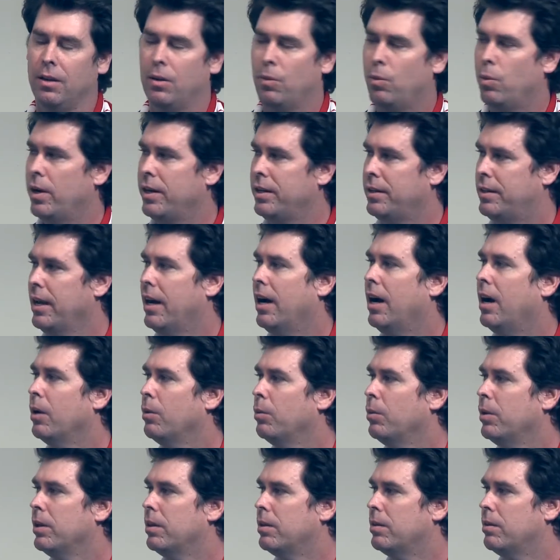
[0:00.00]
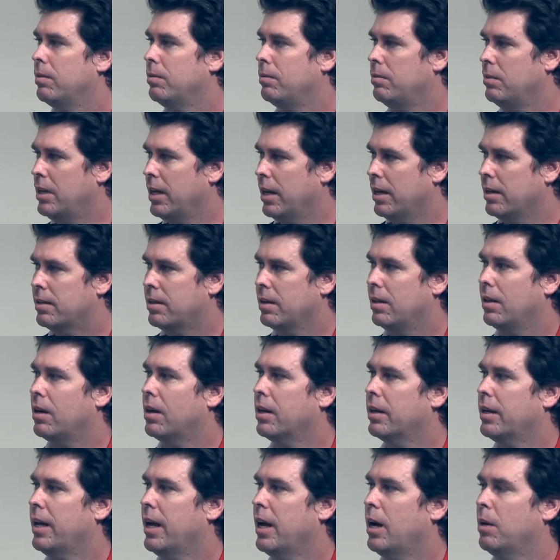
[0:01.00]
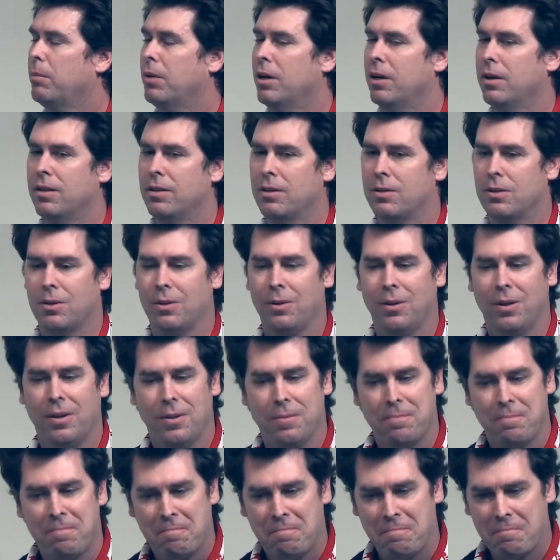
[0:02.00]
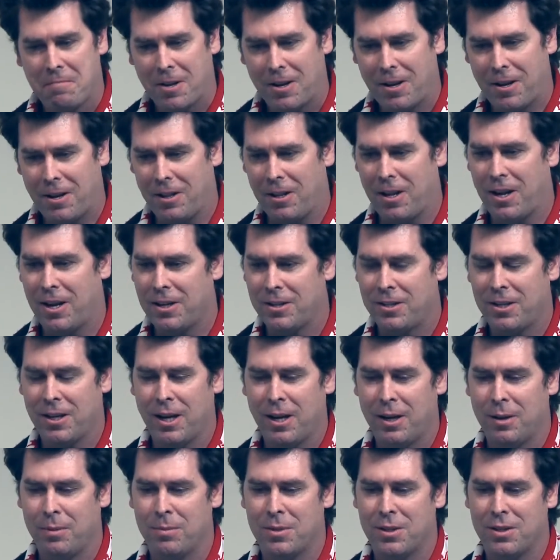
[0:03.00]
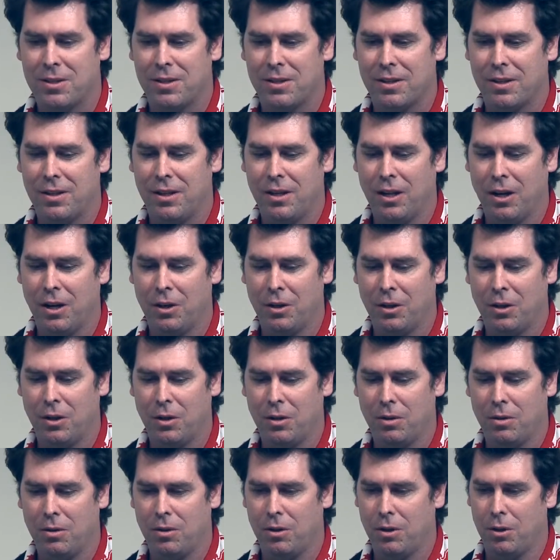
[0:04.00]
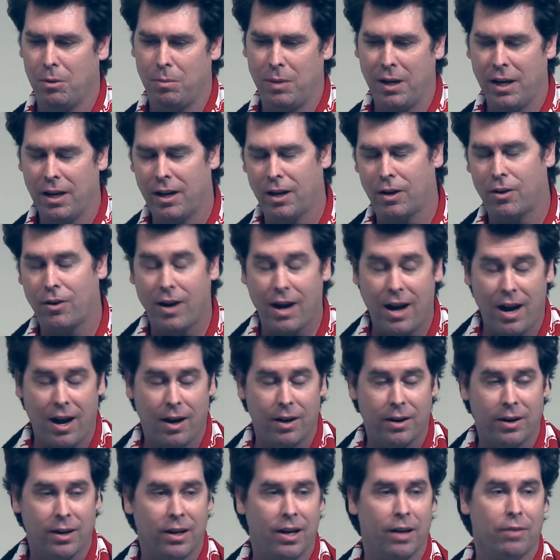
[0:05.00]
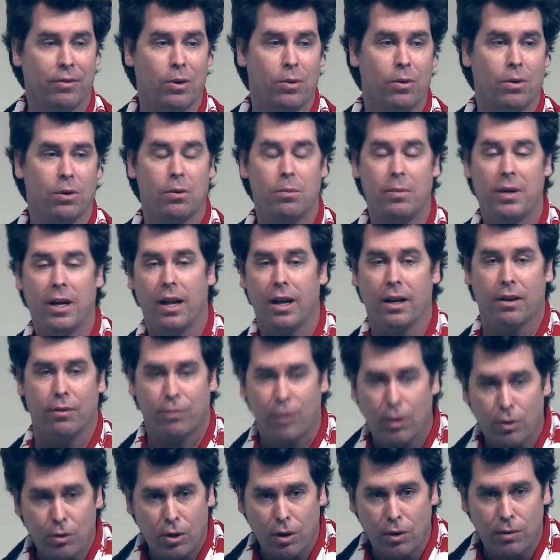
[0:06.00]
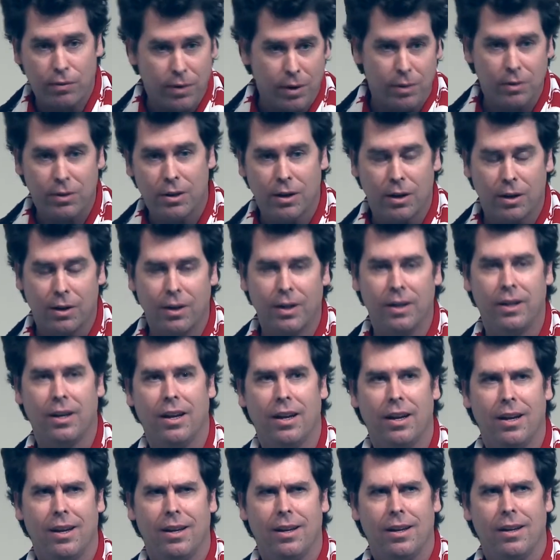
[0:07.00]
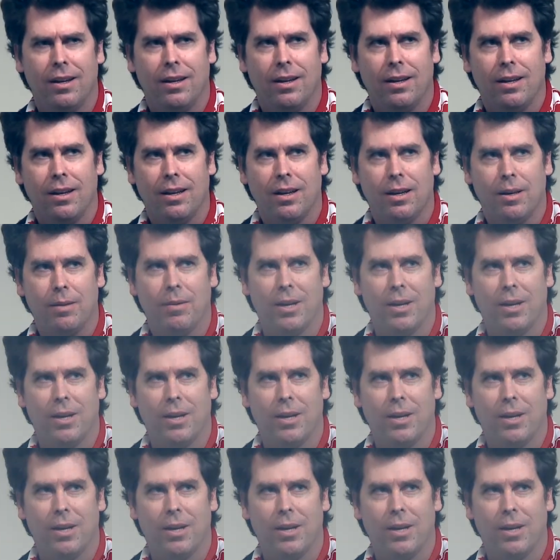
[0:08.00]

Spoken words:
went down with DSLR cameras. So a lot of times, you know, you'd be in a crowd and everyone would be like, photo, photo. And I'm